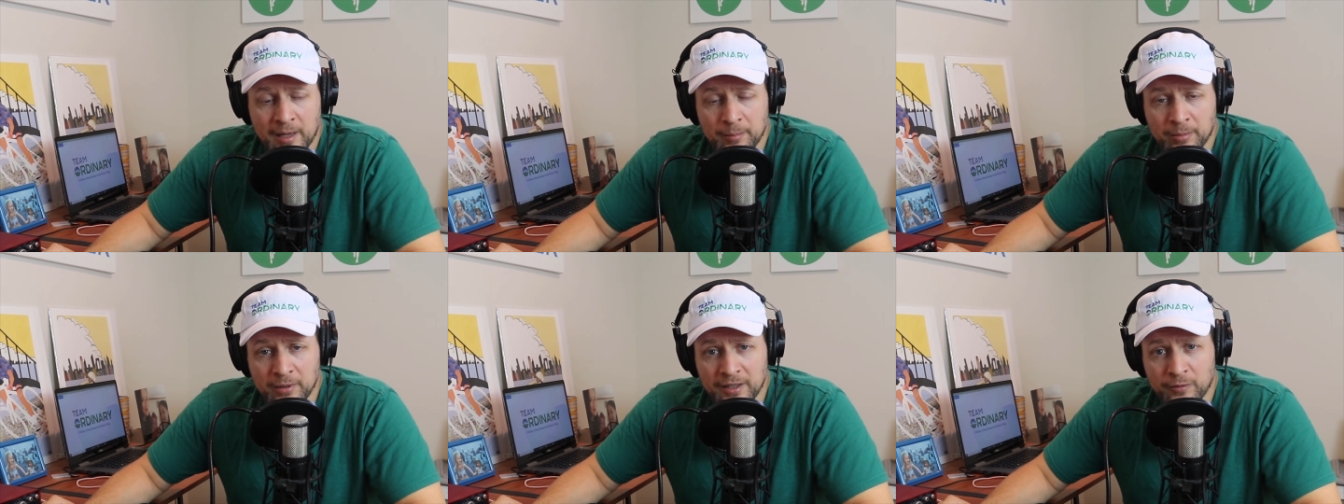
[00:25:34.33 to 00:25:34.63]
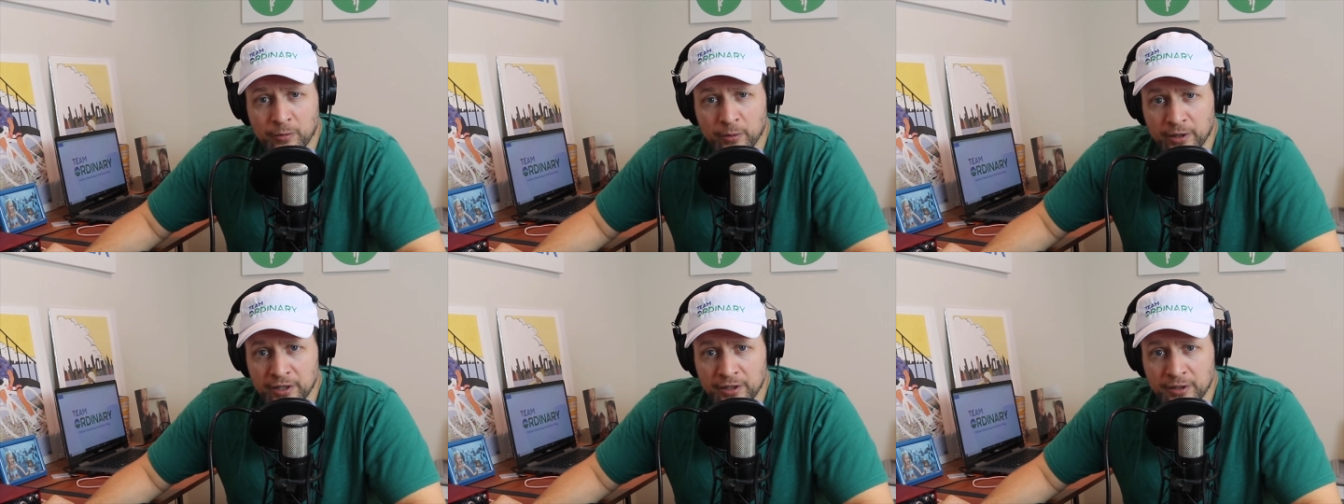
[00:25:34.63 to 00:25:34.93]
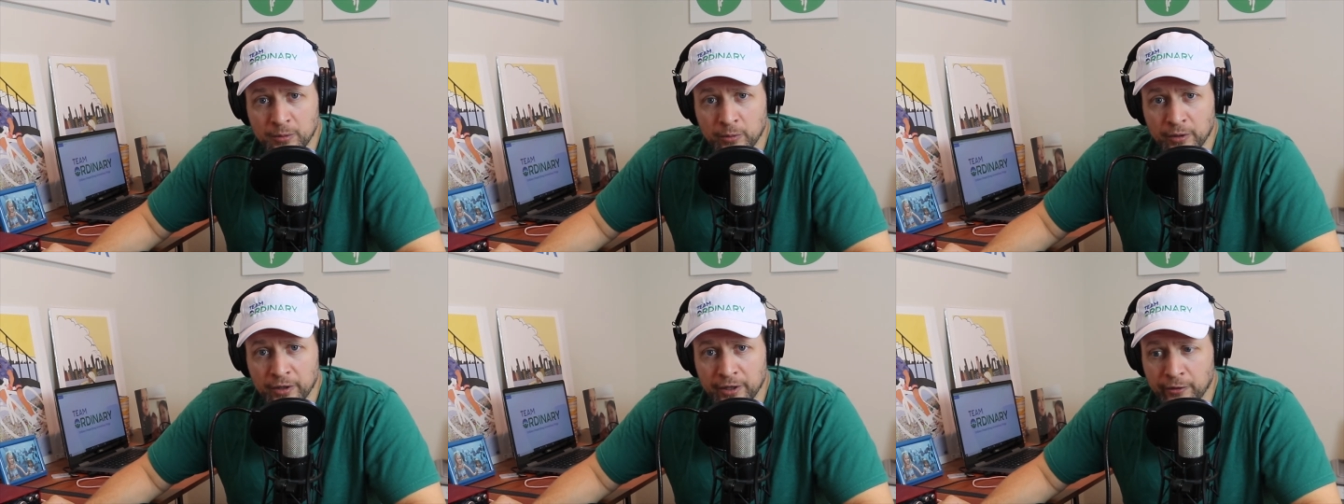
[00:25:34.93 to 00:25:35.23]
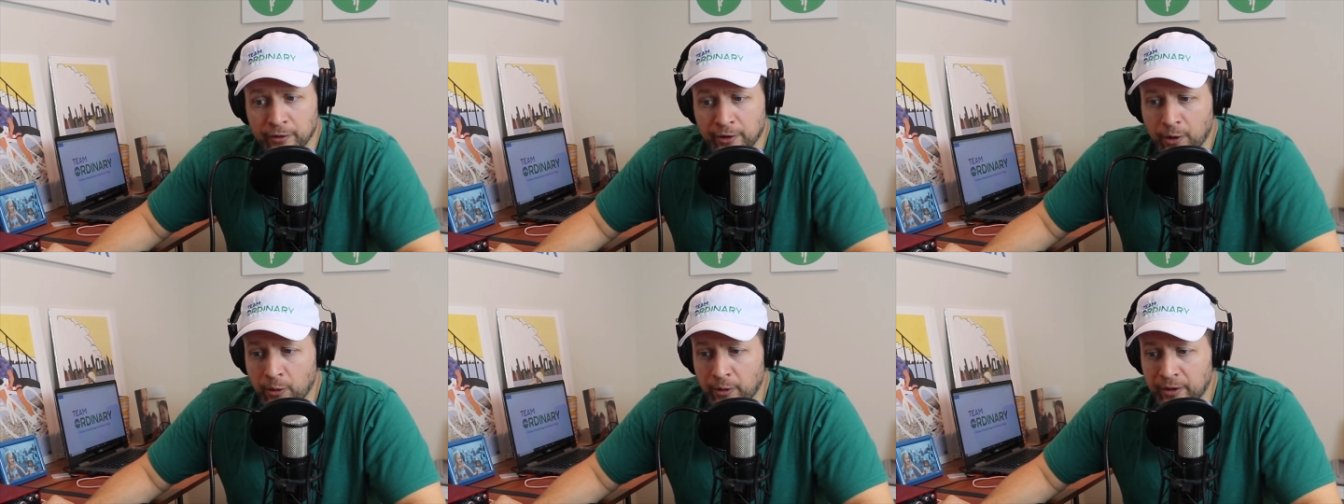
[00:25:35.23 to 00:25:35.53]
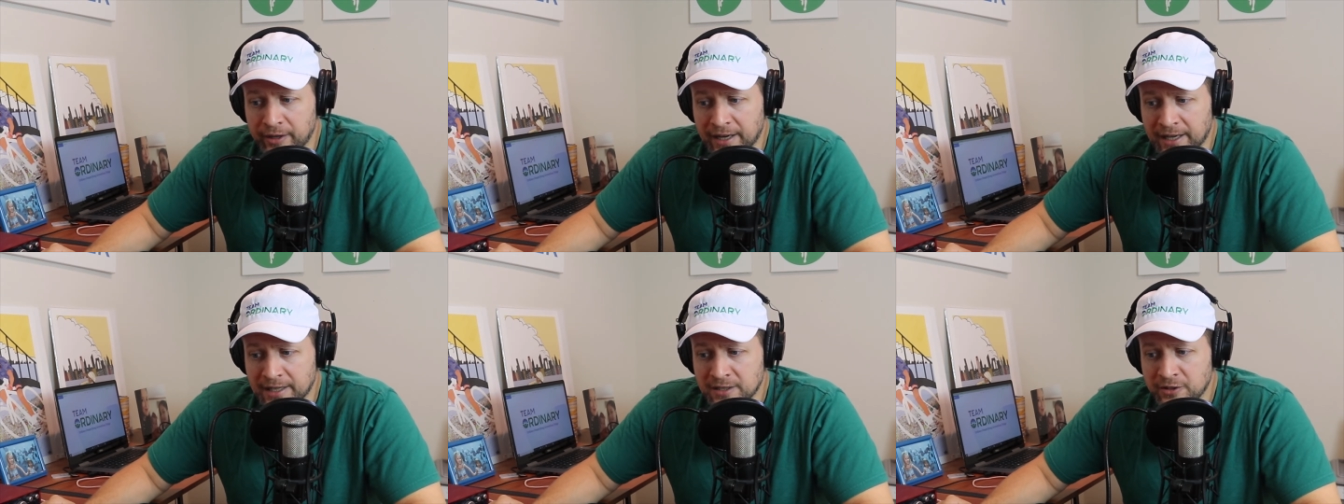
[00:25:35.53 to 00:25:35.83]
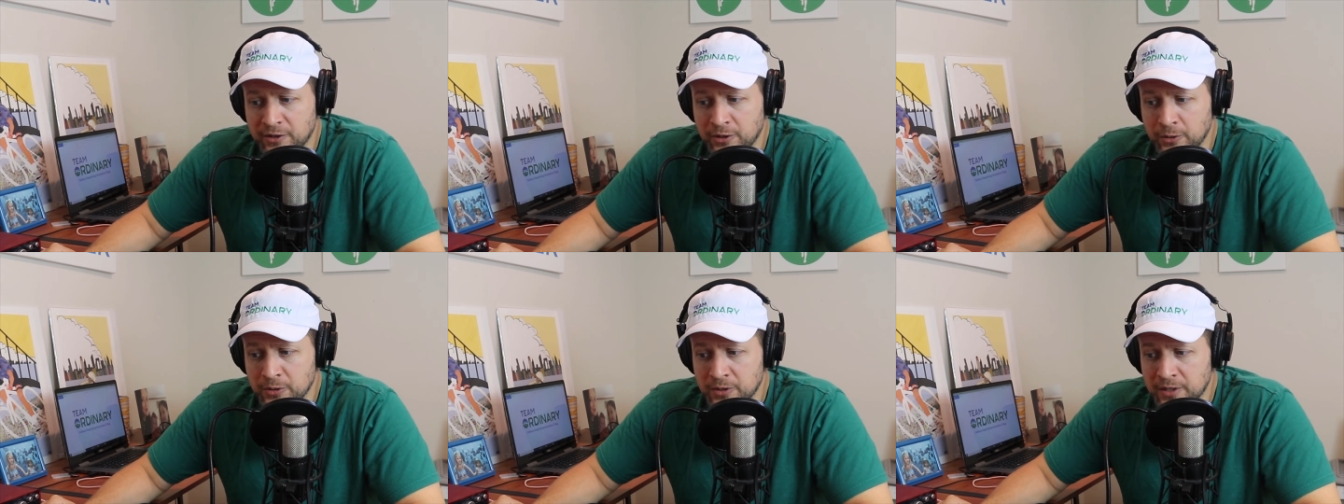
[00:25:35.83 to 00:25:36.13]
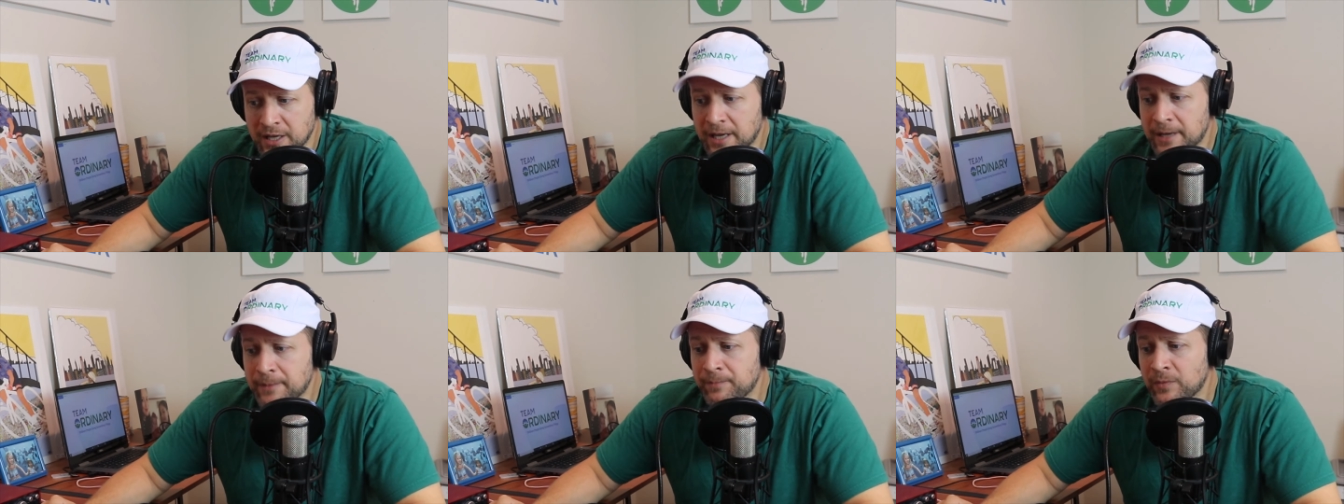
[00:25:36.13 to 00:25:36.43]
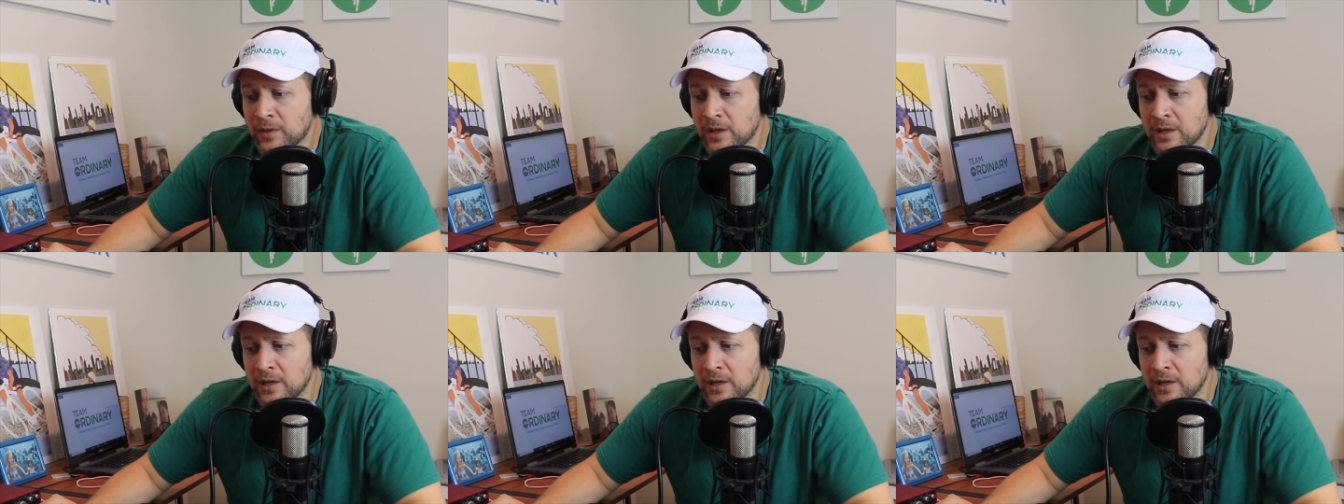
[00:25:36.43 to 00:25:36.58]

I believe we're going to record next Tuesday.